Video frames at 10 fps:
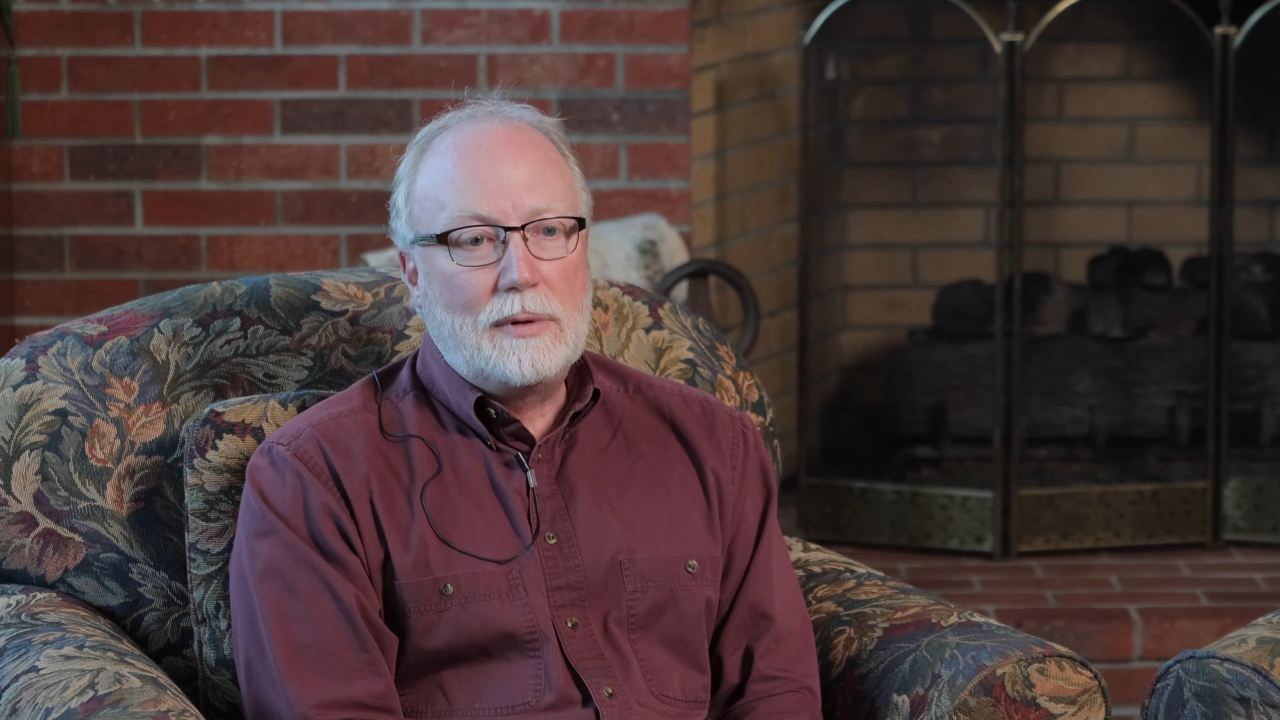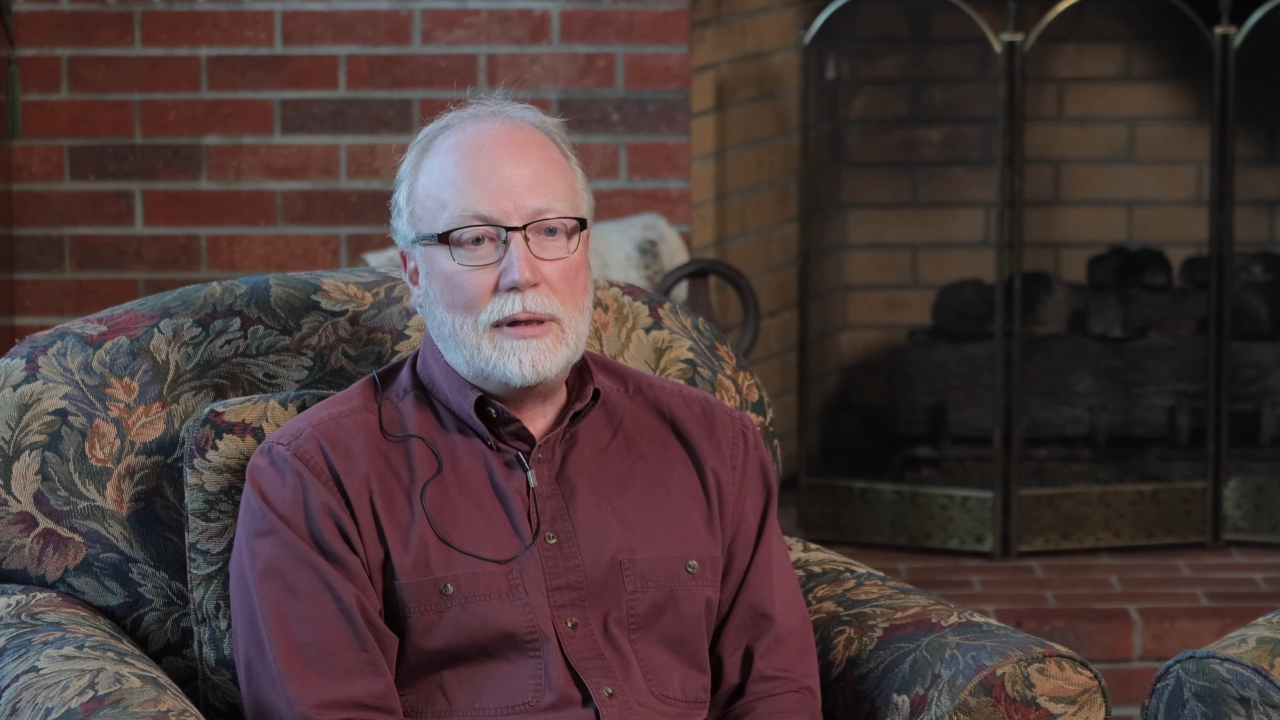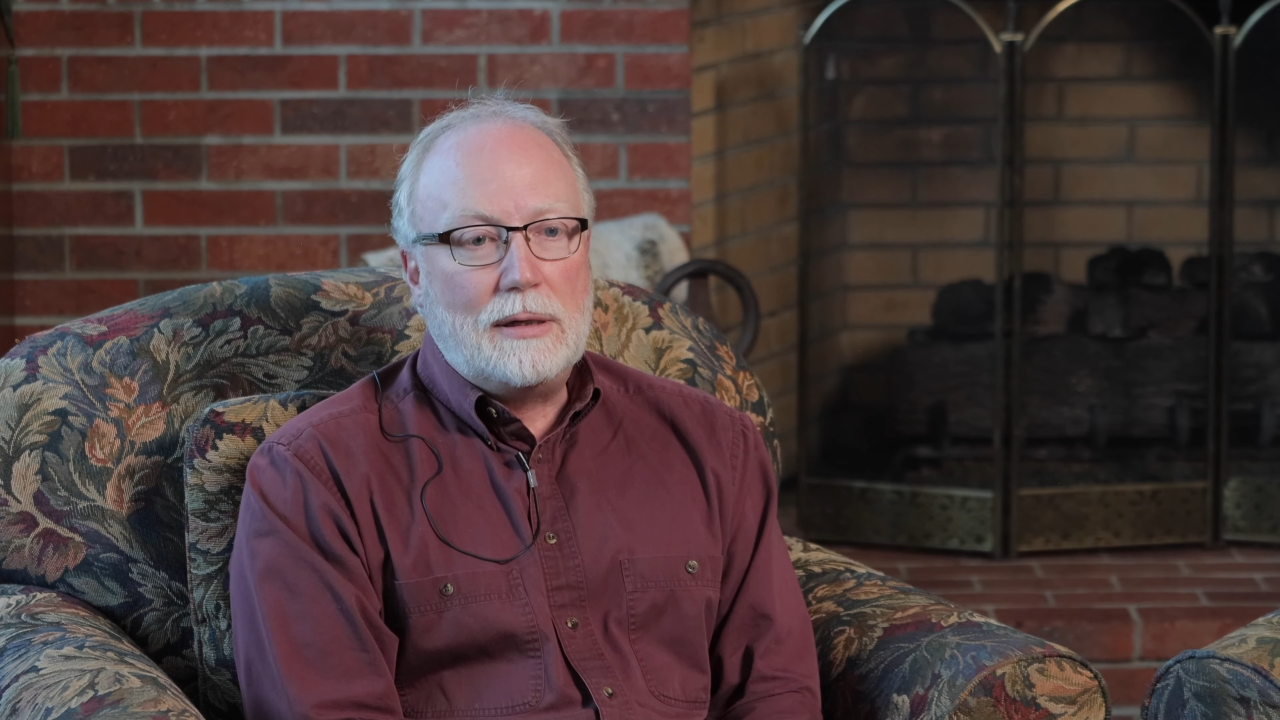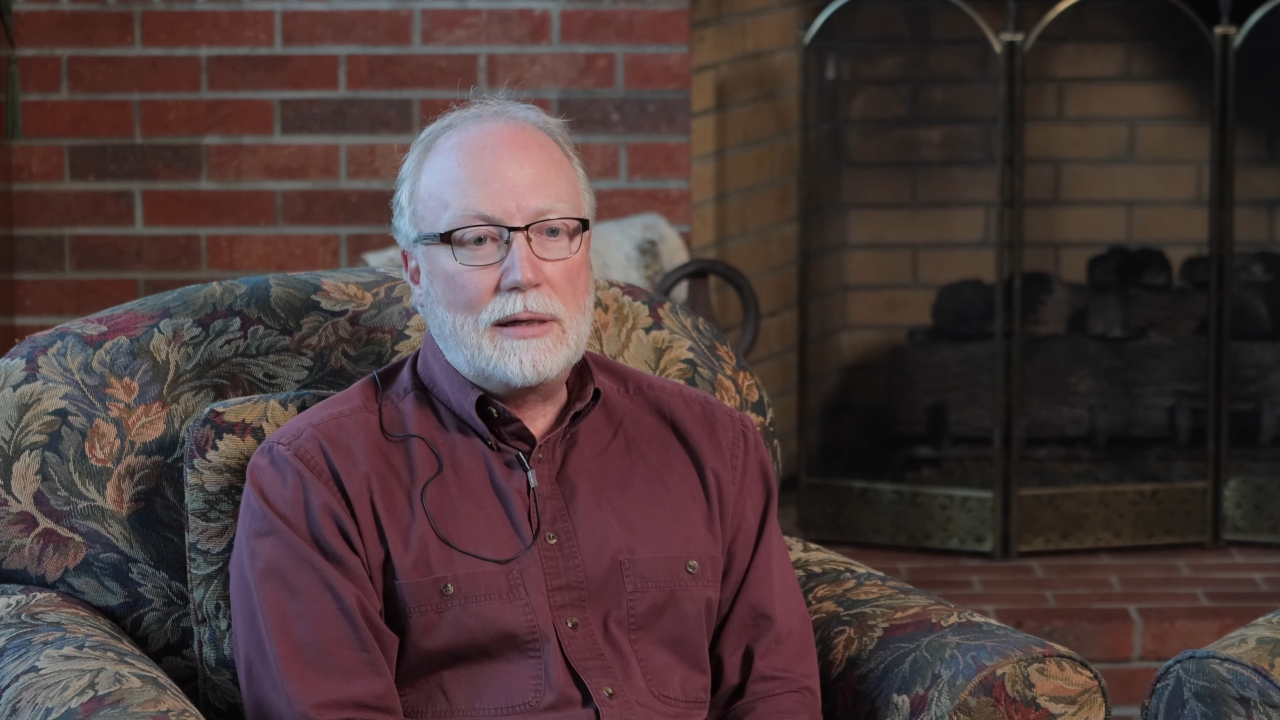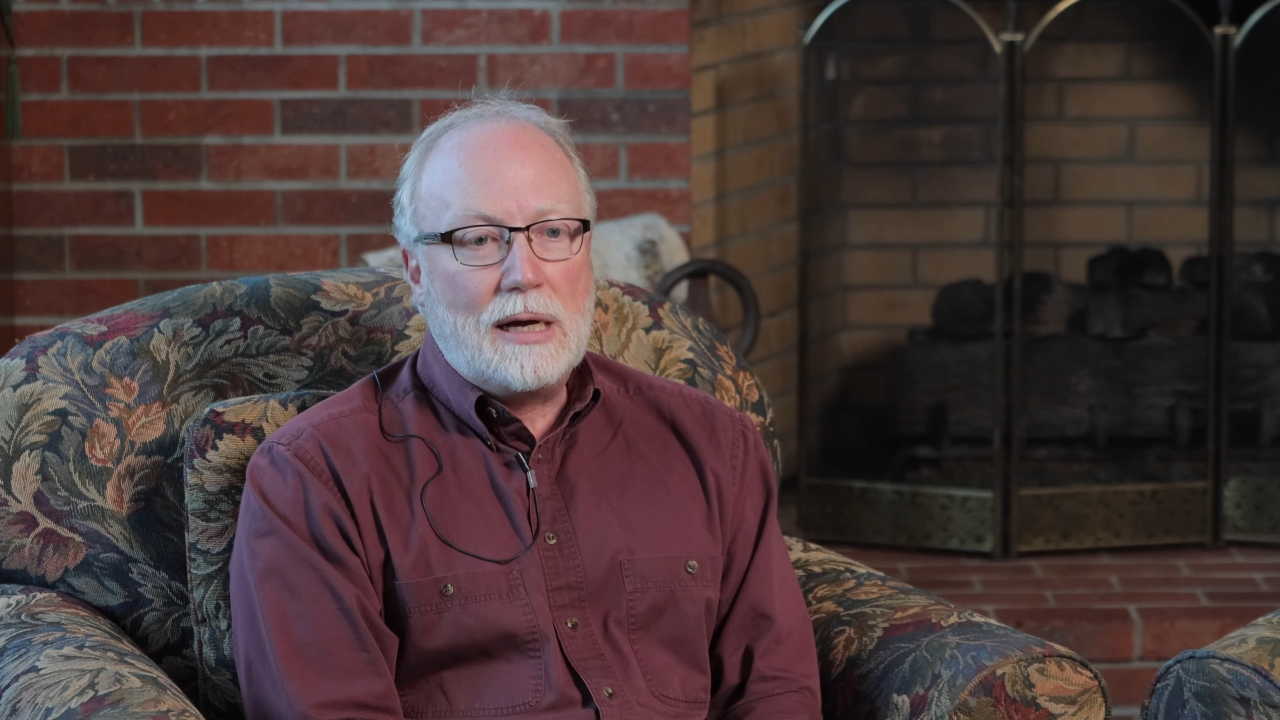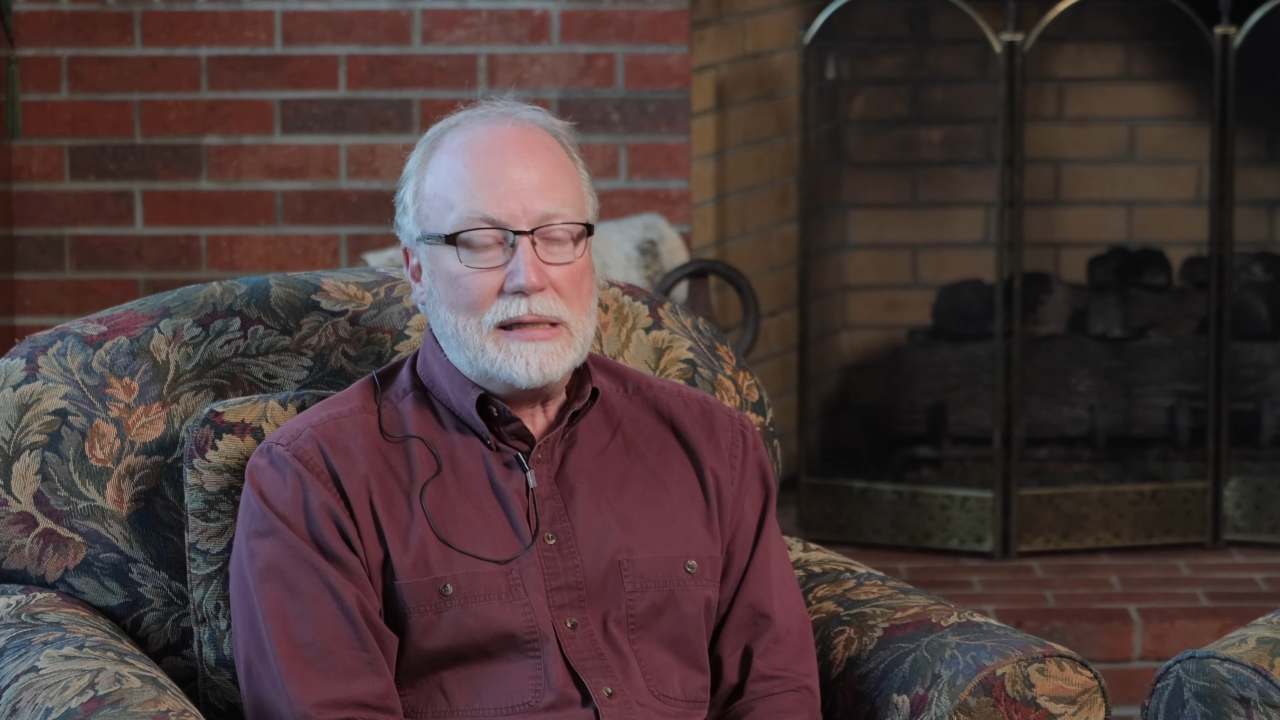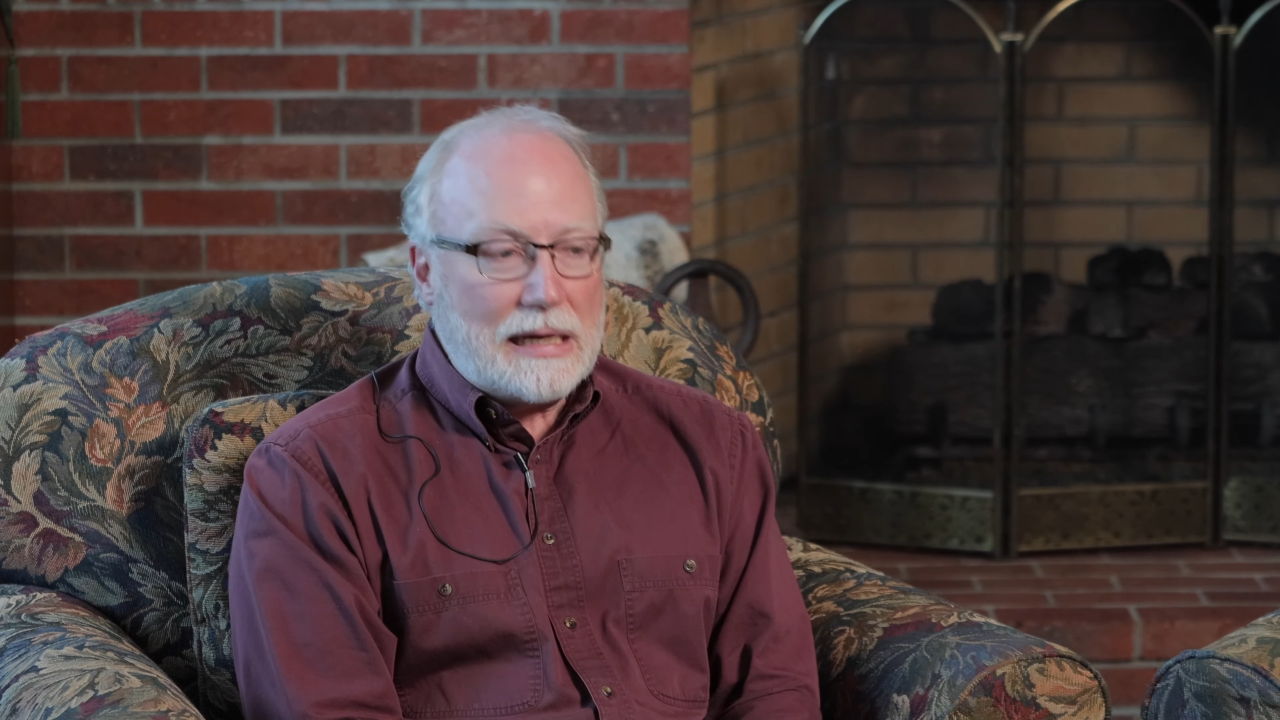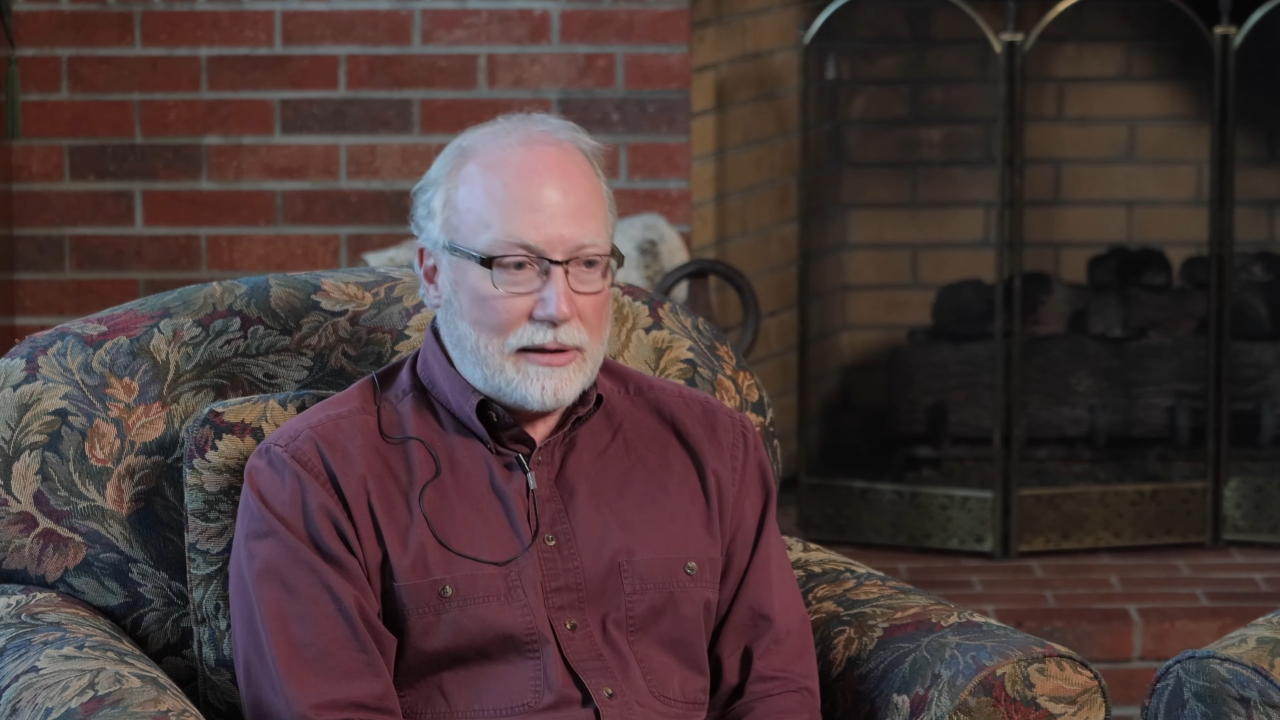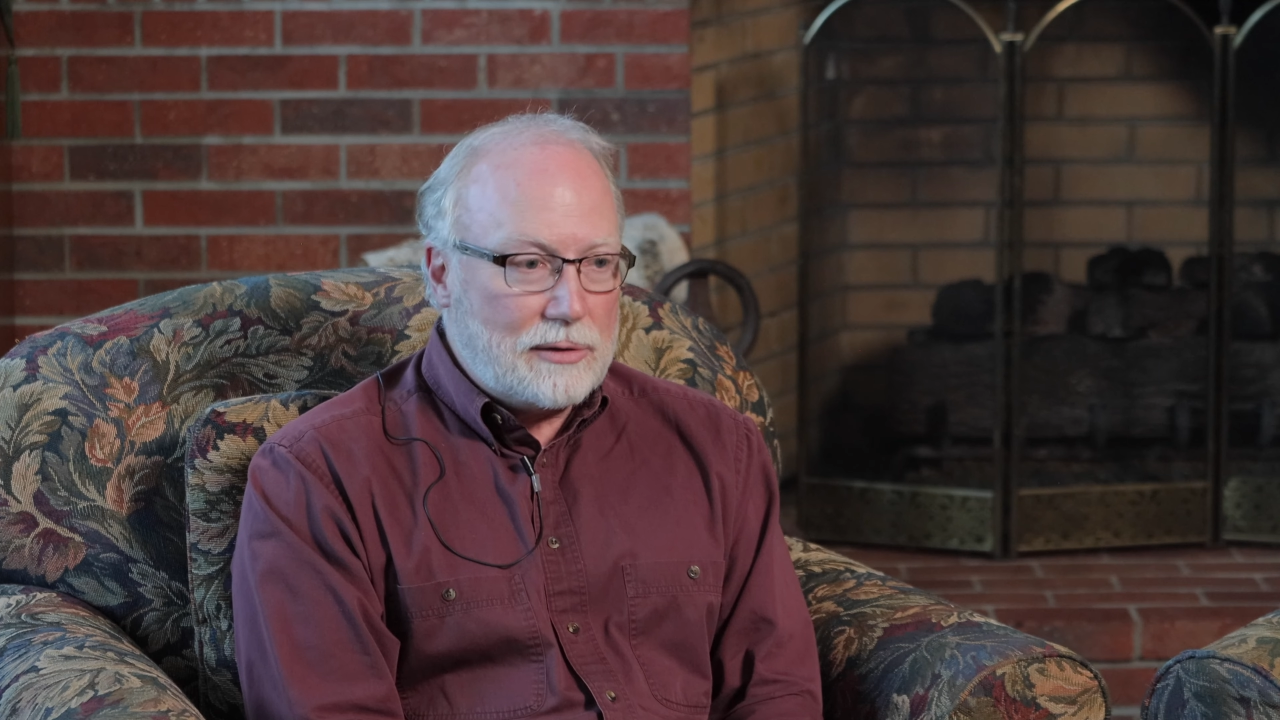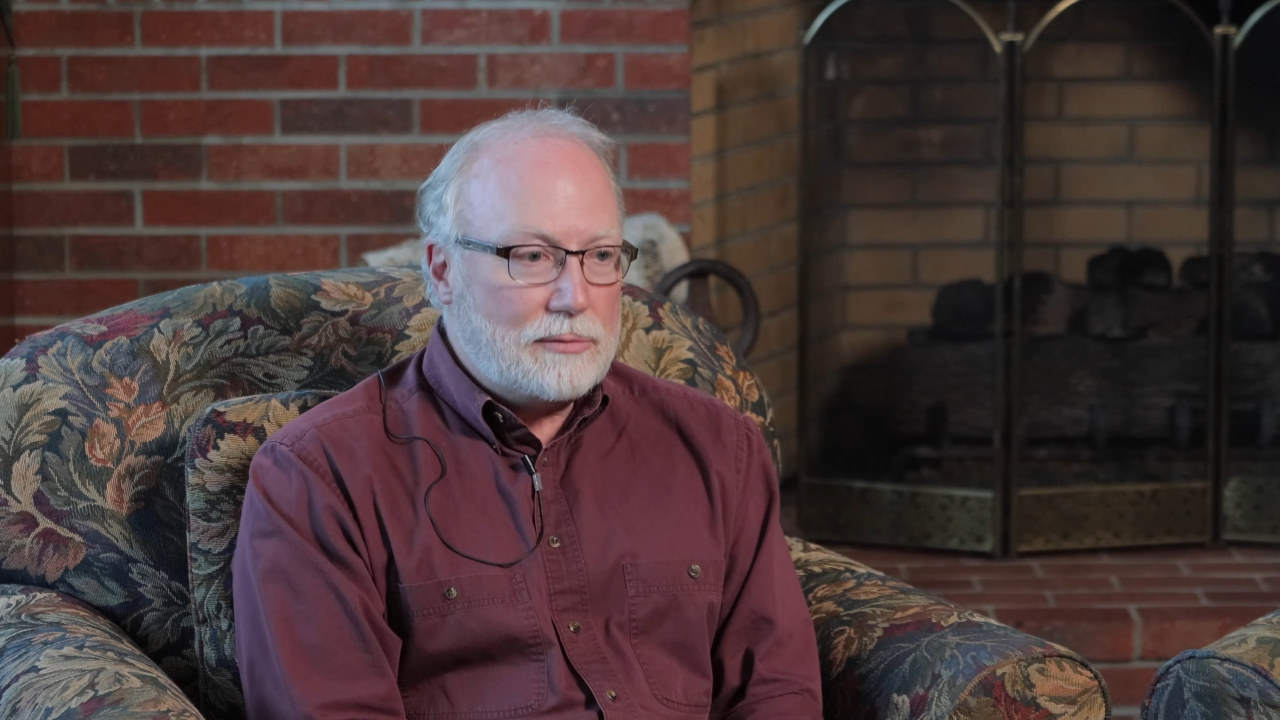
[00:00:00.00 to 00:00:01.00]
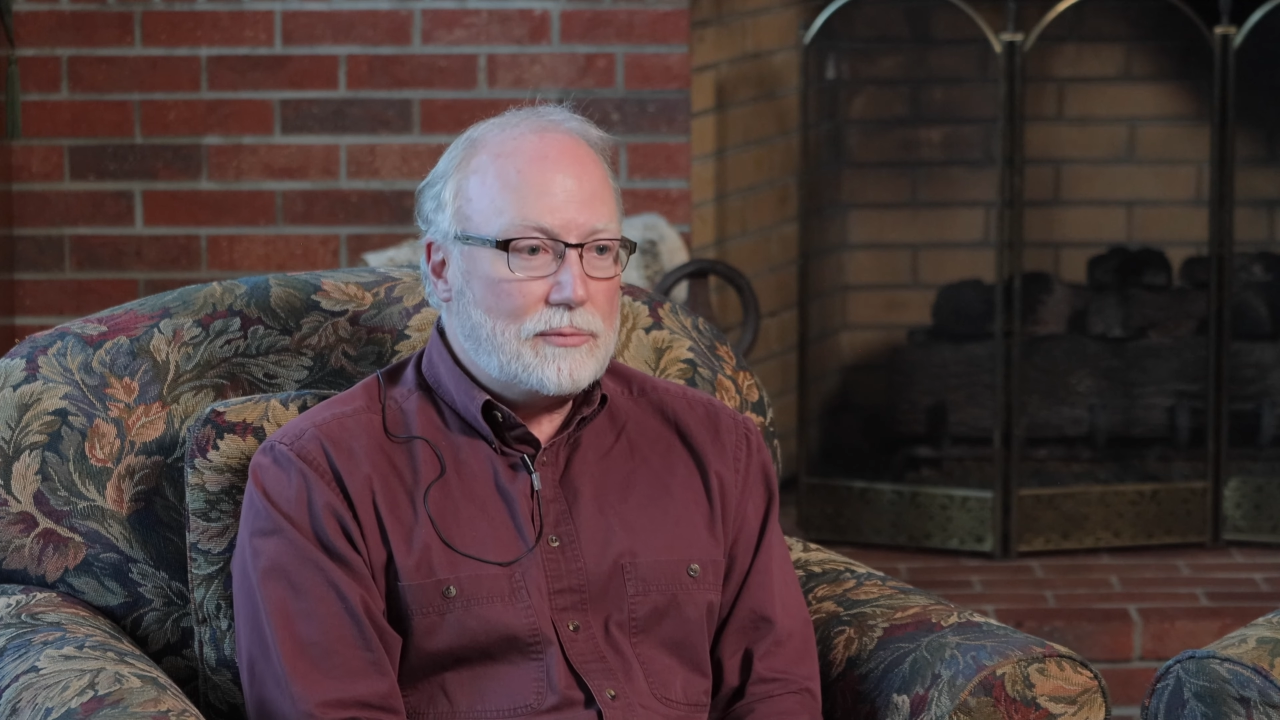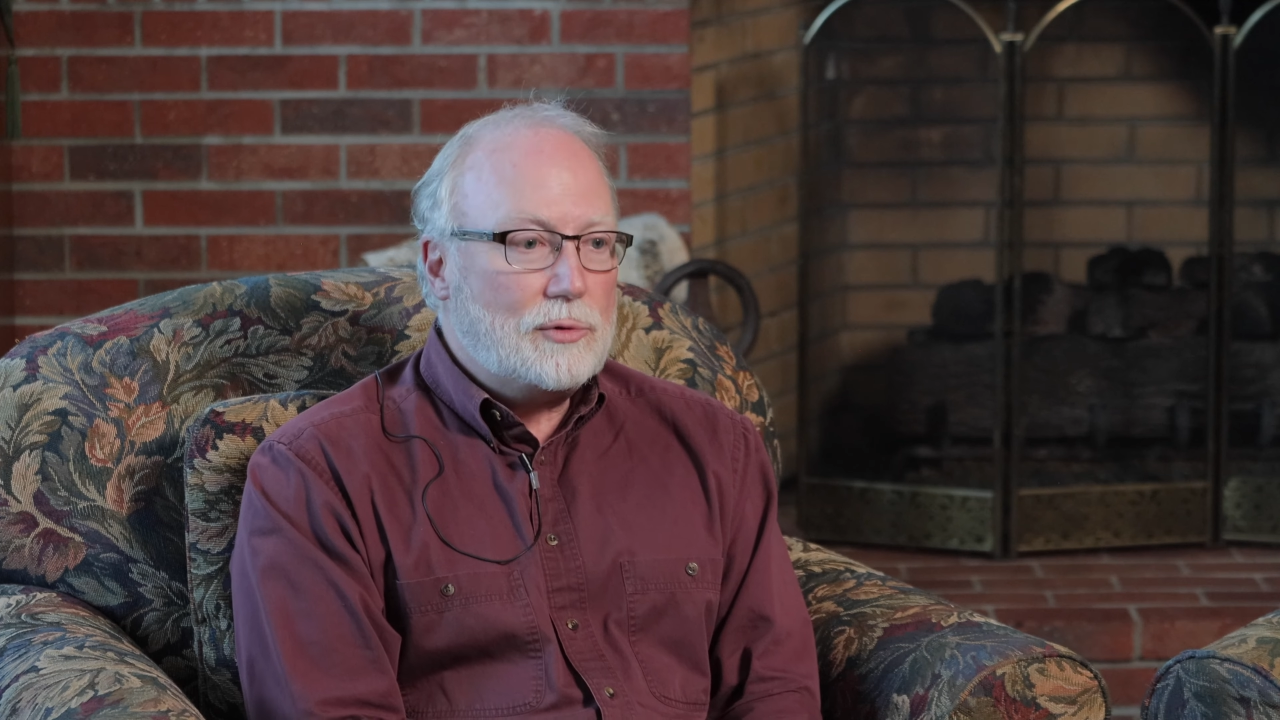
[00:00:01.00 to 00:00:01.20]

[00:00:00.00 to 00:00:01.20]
uh, contact the